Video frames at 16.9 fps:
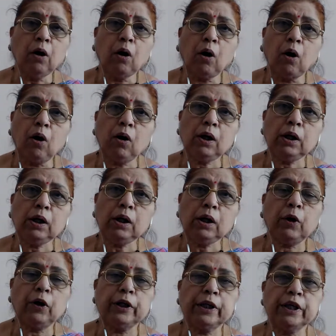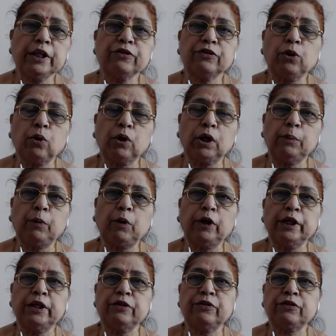All bodies, local
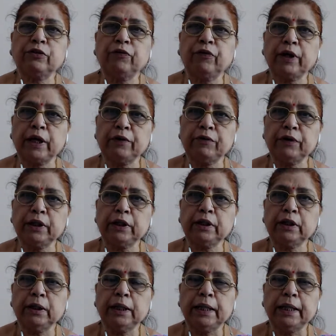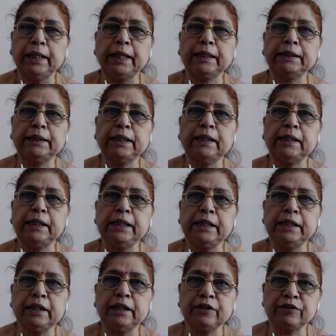bodies, wherever elected
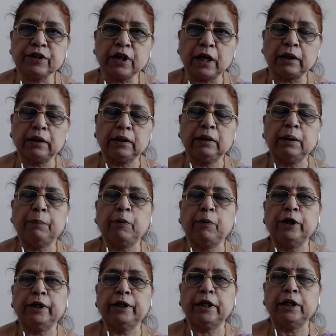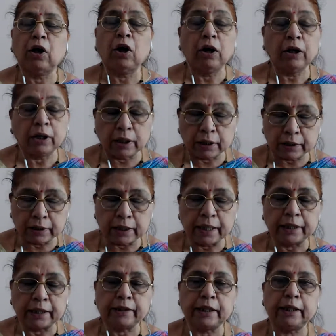leaders are appointed or are
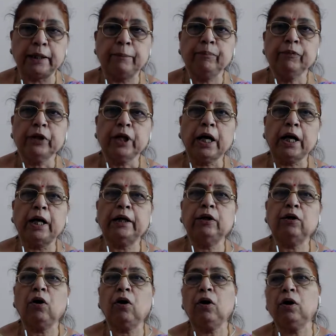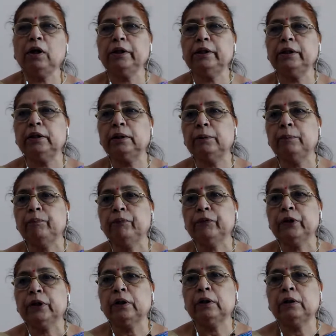elected, and all the
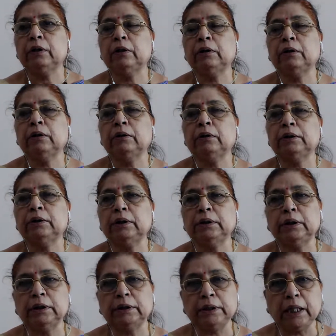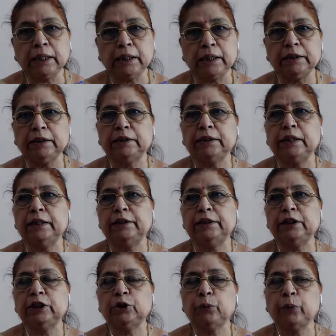state
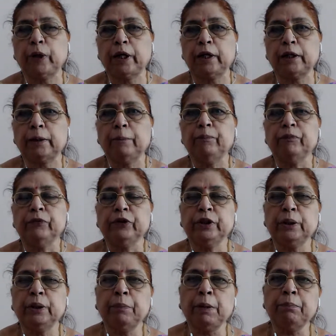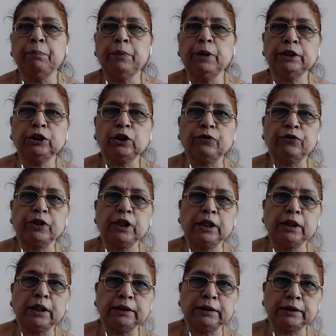legislatures where the members of
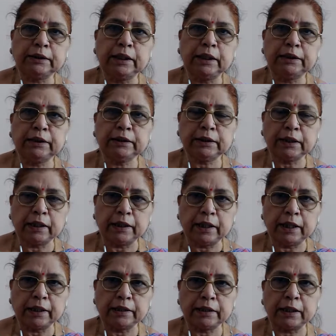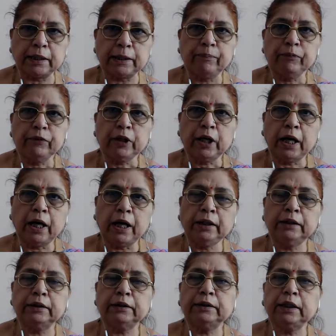state legislatures are elected,
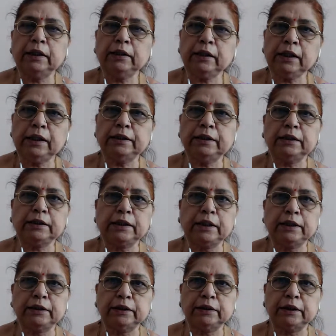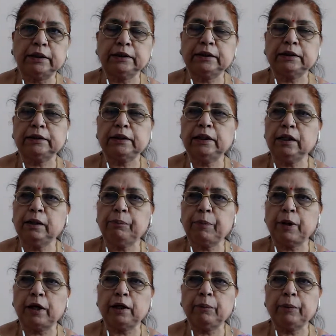and the central legislature, that is the central
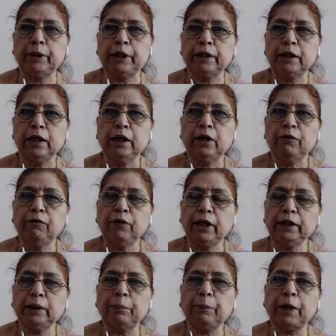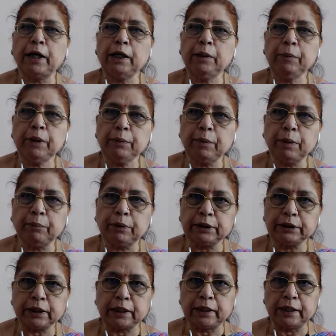parliament, where the parliament
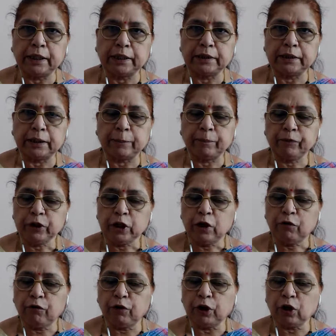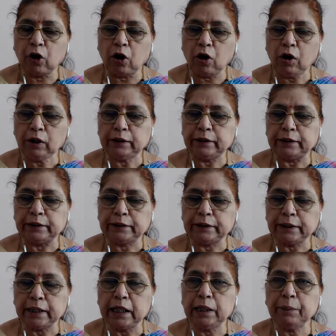members are elected. For all
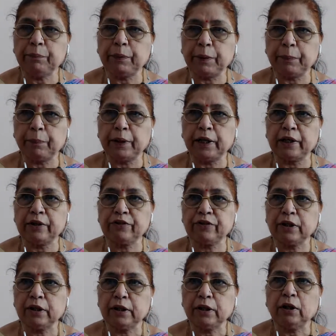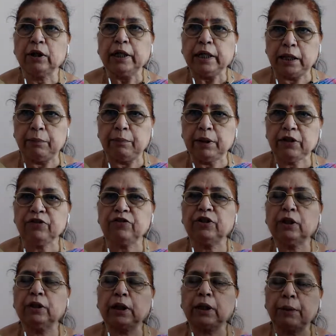this, he means
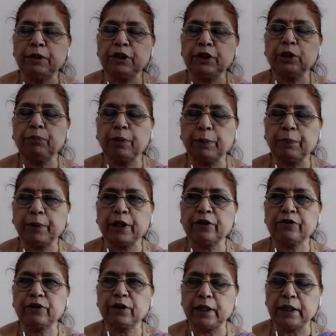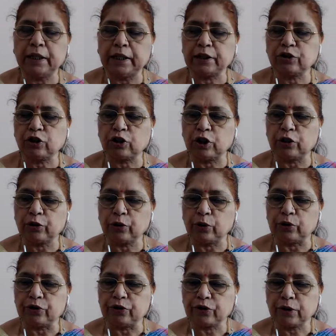the commission prepares electoral
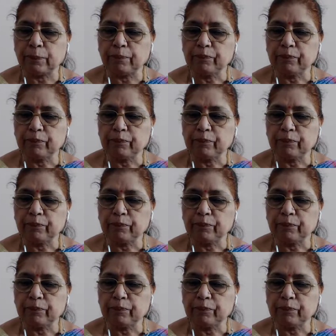rolls.